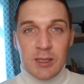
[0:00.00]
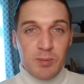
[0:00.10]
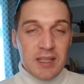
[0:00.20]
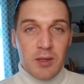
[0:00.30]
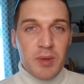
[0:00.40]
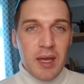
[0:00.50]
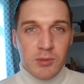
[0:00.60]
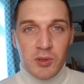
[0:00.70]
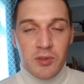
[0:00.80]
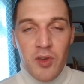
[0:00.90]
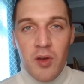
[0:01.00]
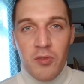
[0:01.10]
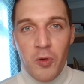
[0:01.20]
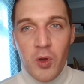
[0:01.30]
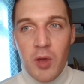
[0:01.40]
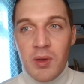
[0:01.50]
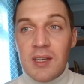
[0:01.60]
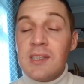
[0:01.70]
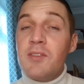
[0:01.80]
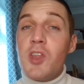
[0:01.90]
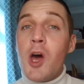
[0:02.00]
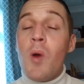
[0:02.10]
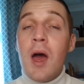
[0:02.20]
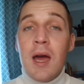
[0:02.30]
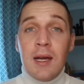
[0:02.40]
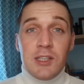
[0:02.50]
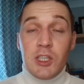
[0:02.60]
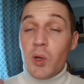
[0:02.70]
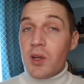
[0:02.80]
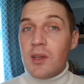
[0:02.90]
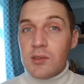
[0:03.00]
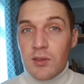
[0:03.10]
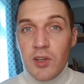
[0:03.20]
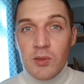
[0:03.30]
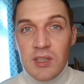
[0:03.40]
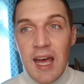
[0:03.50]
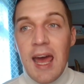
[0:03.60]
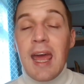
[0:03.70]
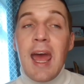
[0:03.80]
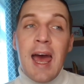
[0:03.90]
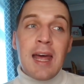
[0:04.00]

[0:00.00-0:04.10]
aspect of being able to review it for you, because even though she's not in this review today,